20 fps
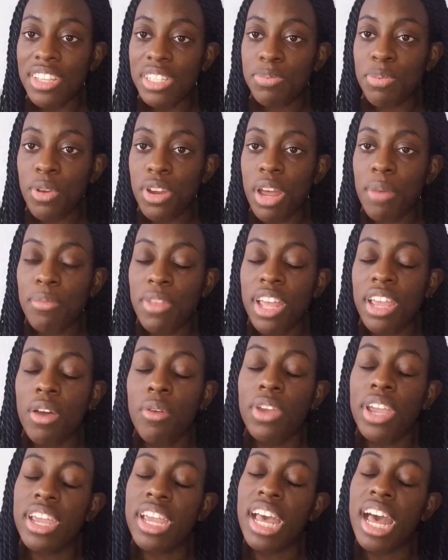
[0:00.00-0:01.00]
point, I'm like,
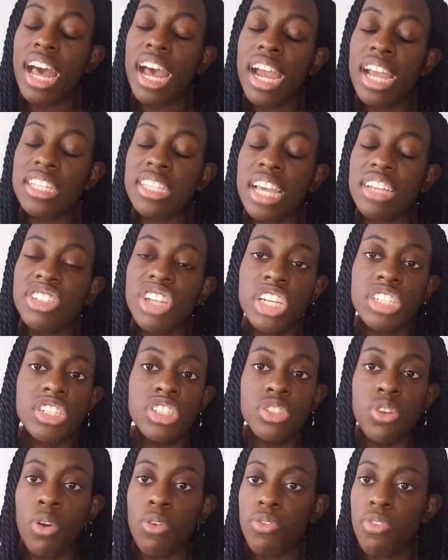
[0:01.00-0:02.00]
okay, guys, I checked
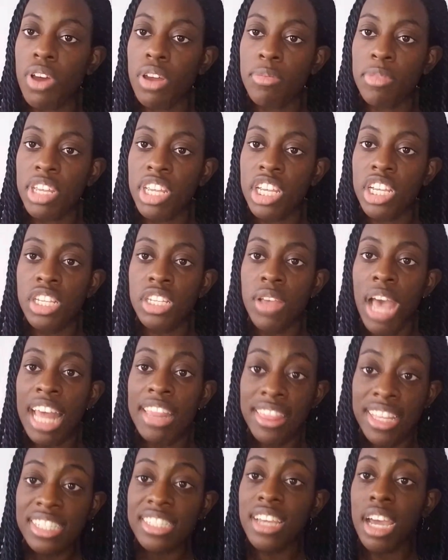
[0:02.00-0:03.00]
his GoFundMe.
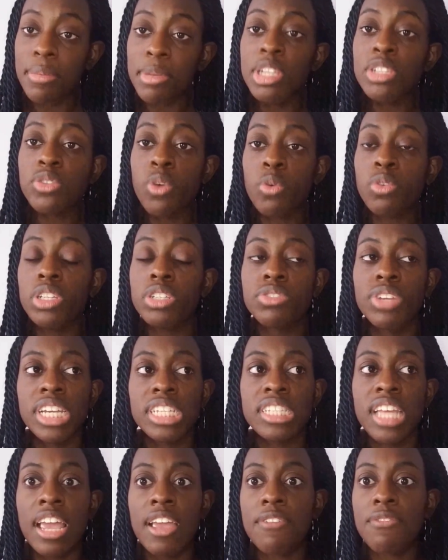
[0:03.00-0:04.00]
At this time, he's only
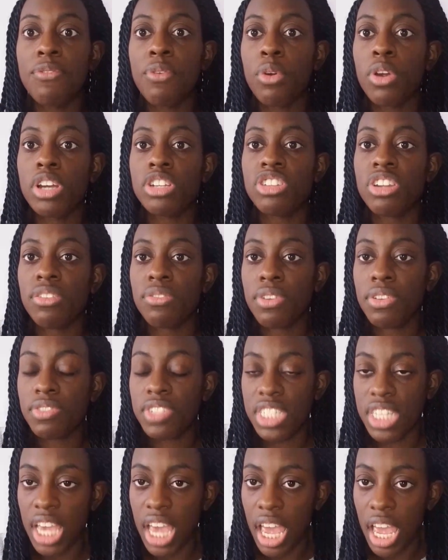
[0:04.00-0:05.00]
raised like
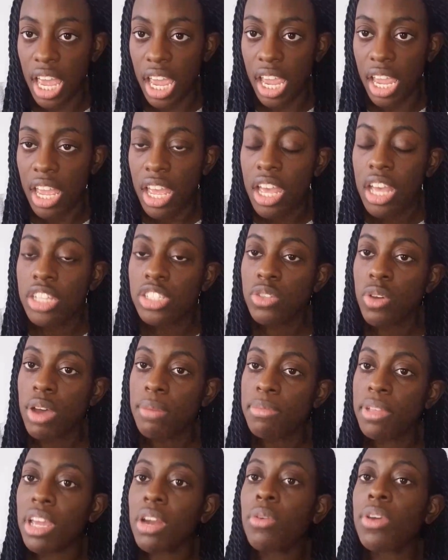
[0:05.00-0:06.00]
$450K. So
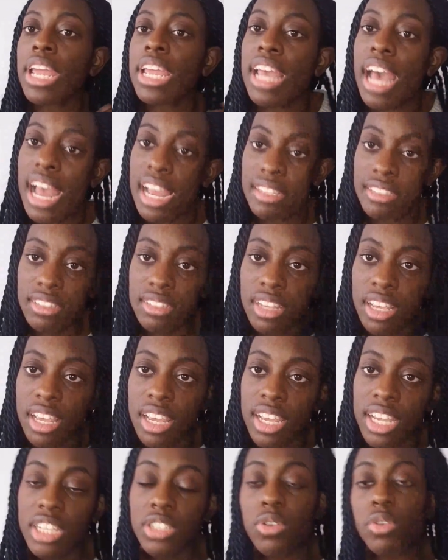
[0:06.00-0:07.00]
I'm thinking, okay, guys,
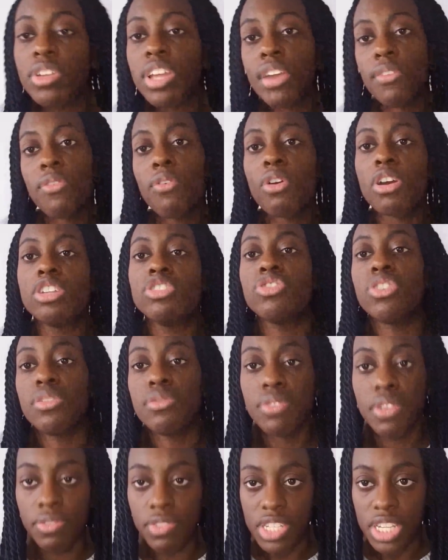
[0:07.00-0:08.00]
he's only at
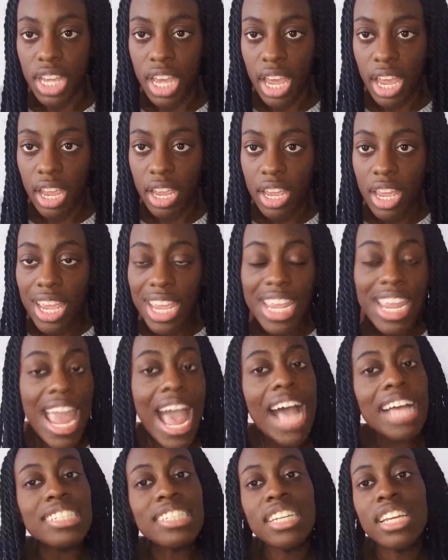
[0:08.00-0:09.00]
$450K. He
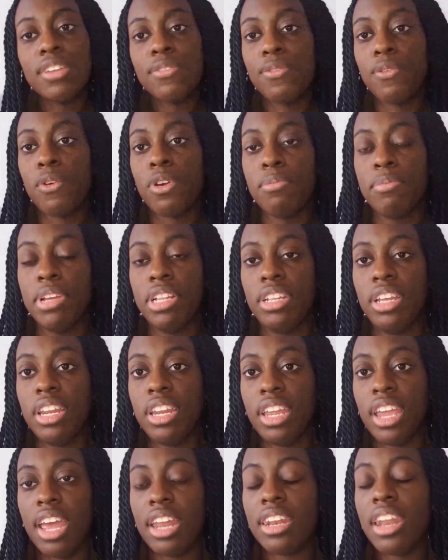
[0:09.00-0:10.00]
hasn't hit 4
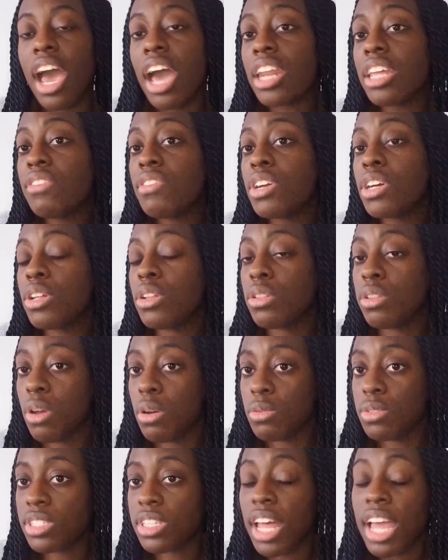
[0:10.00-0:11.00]
million yet, not even
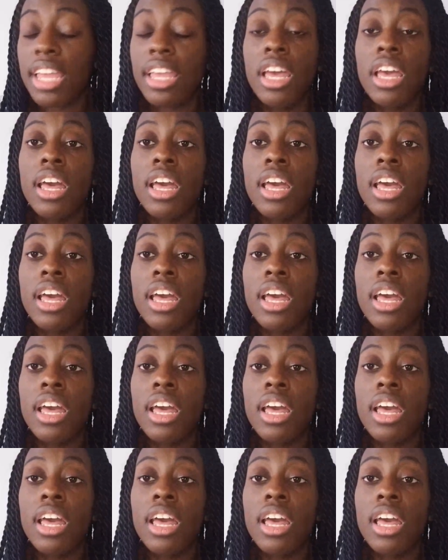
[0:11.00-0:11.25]
close. Like,